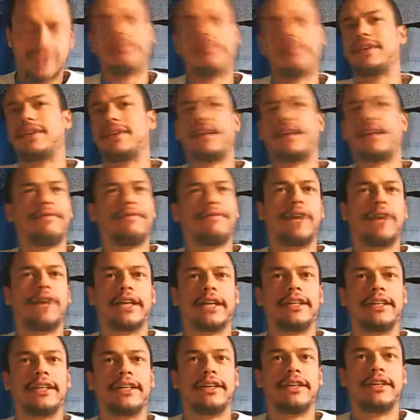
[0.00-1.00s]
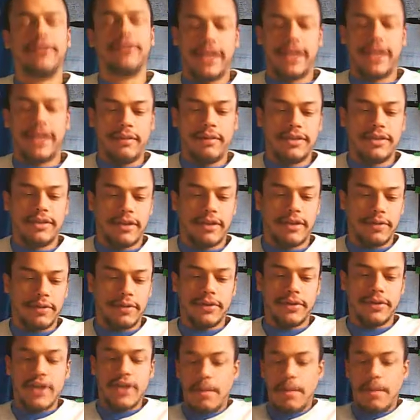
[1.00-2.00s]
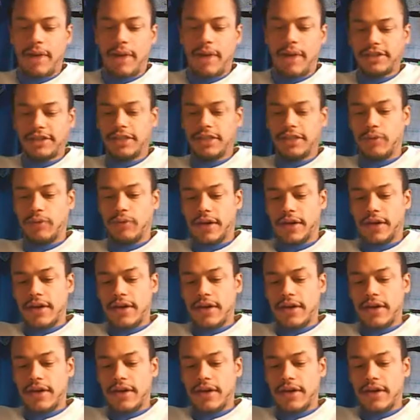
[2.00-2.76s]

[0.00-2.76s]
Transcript: I fucking killed that. Let me start over. Postulate 1.